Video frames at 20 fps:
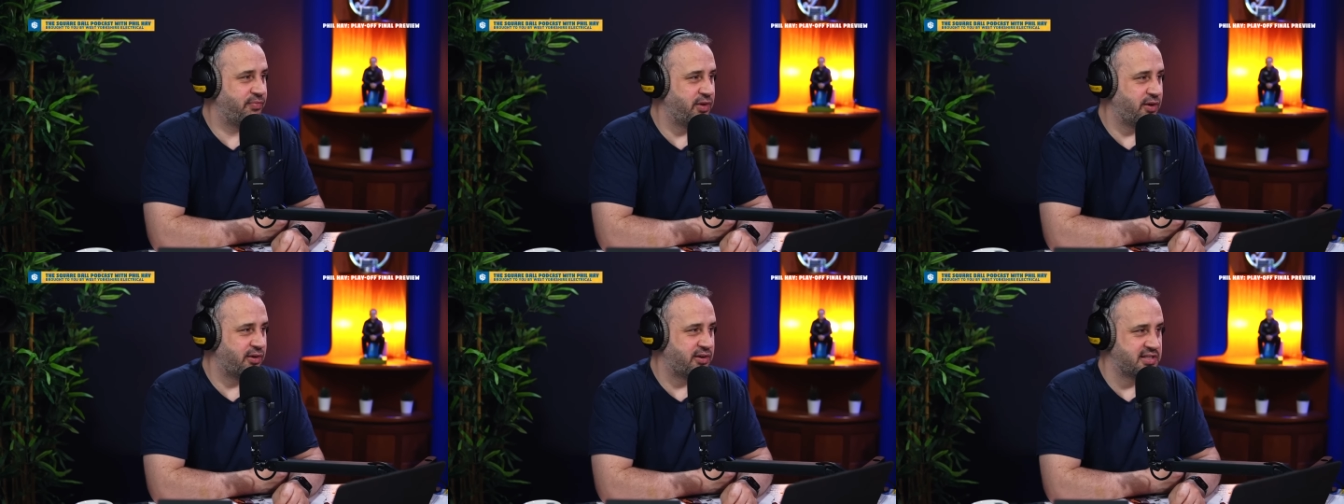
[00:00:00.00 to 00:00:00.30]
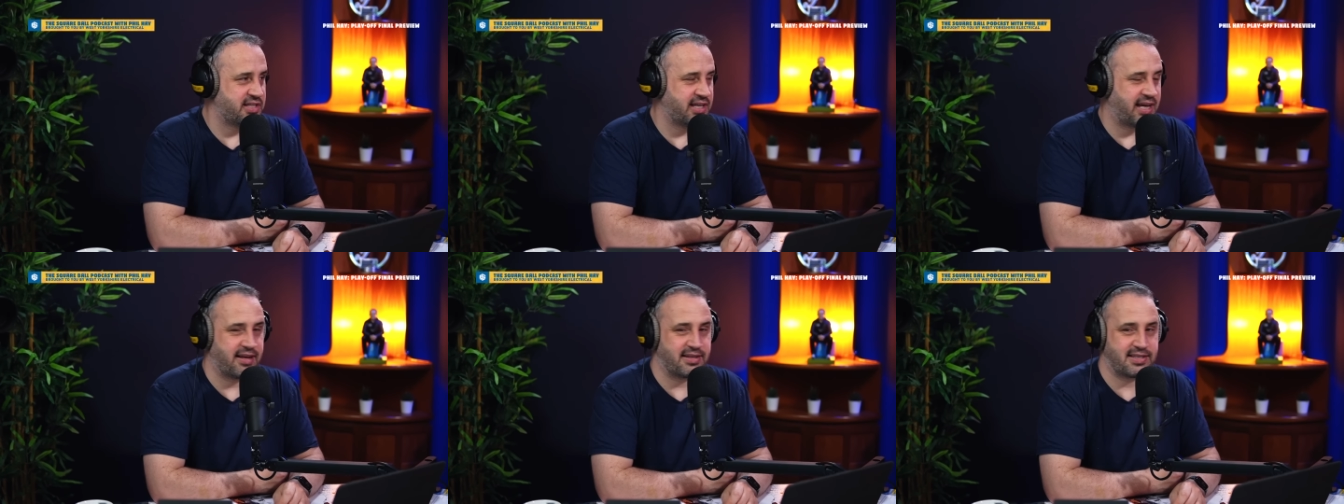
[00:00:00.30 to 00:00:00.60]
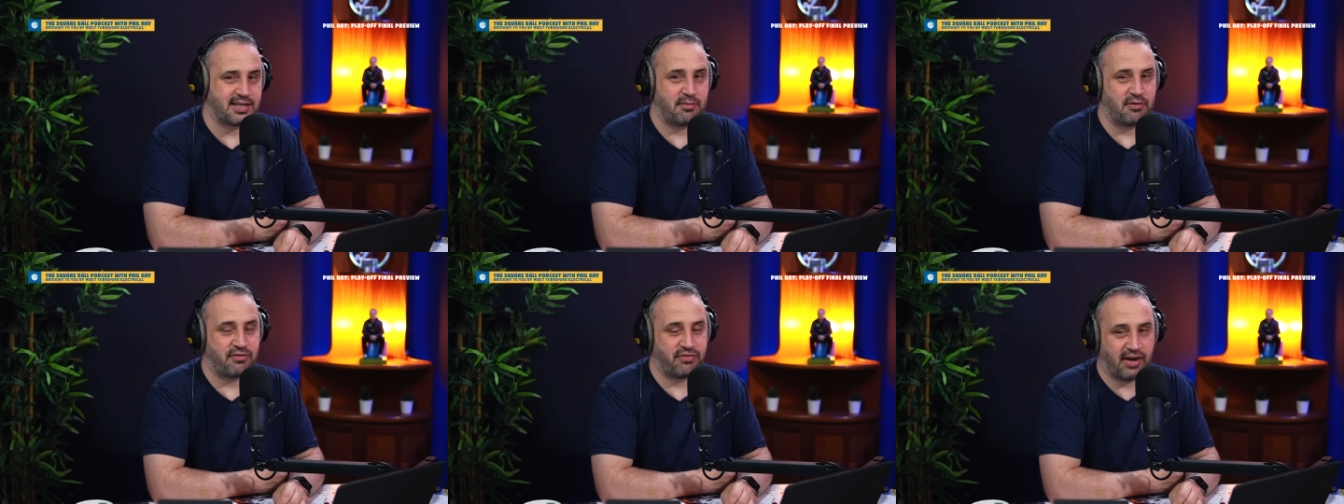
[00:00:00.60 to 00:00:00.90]
you know, because they get
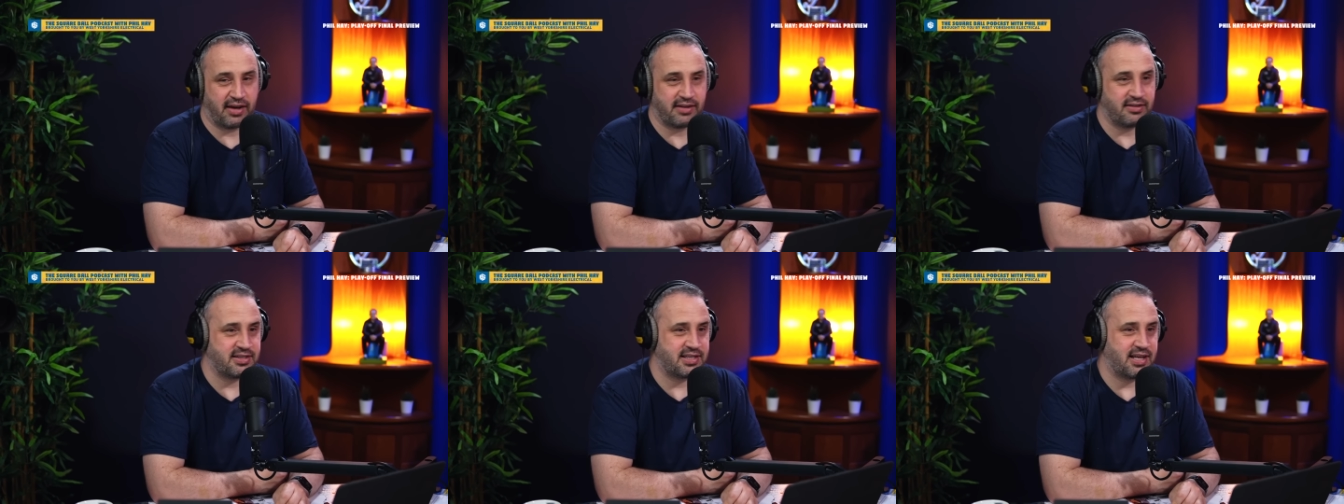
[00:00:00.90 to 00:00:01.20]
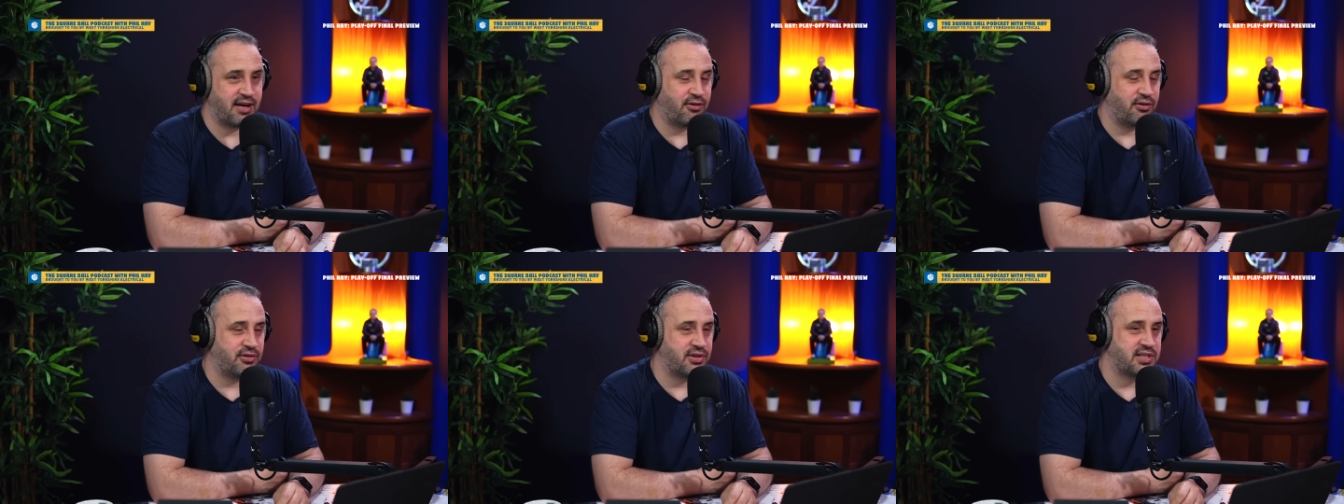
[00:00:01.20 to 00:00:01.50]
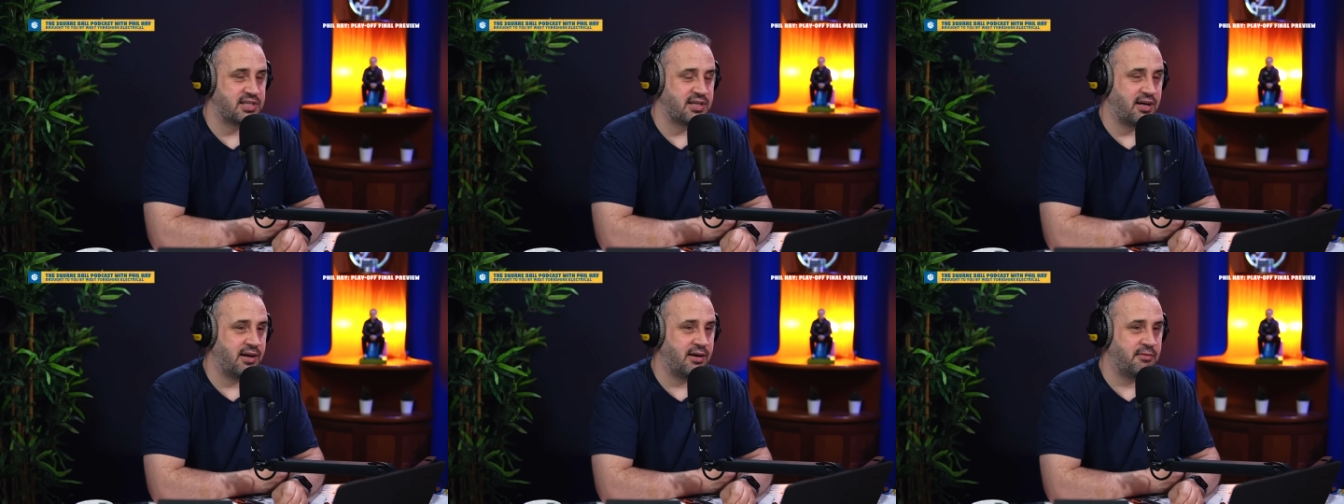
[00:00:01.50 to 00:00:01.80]
semi-finals there all the
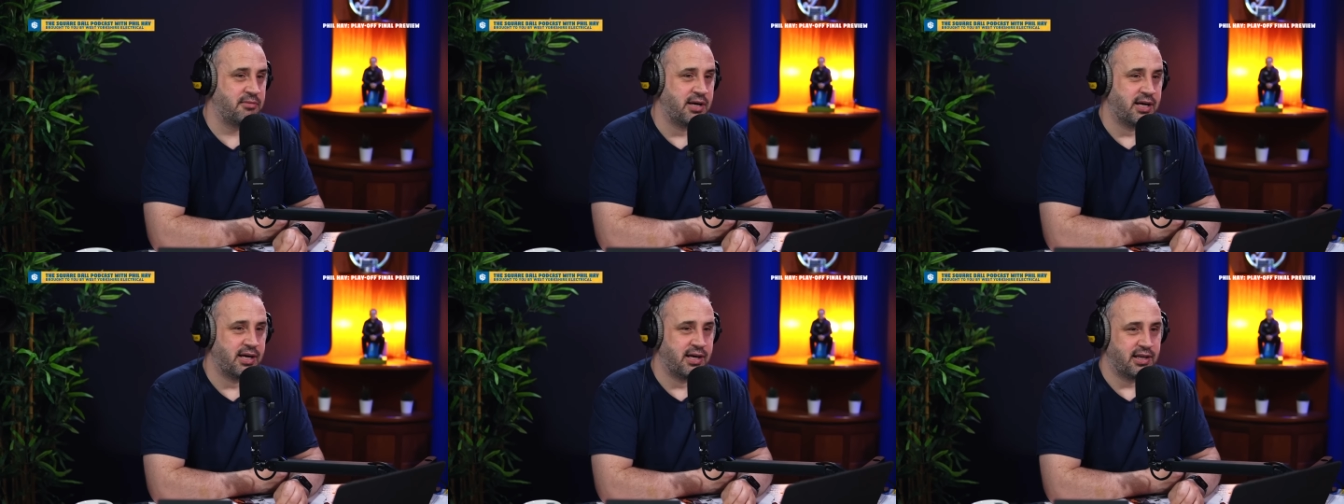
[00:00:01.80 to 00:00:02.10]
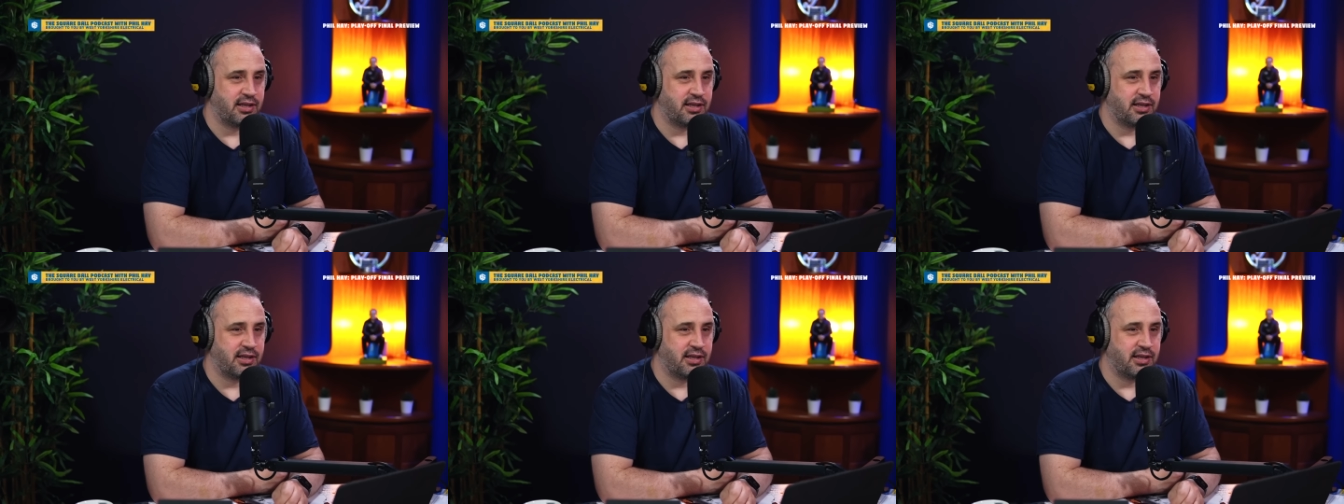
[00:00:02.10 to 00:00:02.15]
time.